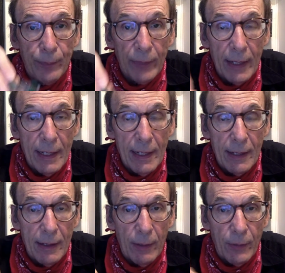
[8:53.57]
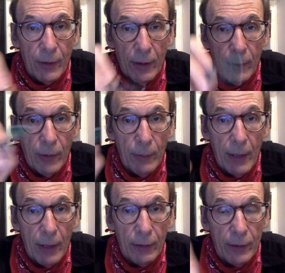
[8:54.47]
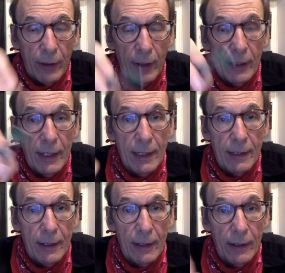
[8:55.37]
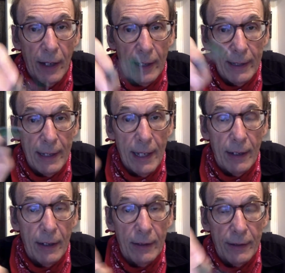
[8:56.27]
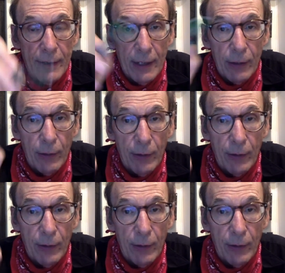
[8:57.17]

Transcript: e, I'm sorry, I'm going backwards, all right, e to the I theta, theta going